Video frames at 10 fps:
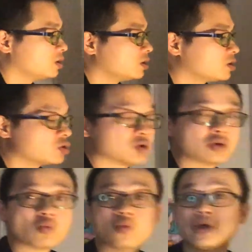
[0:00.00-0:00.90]
So
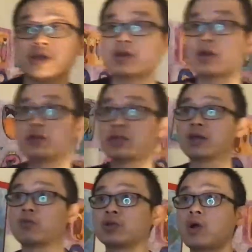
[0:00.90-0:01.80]
we know
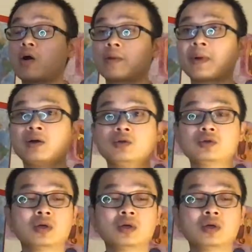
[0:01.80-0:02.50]
that we talk about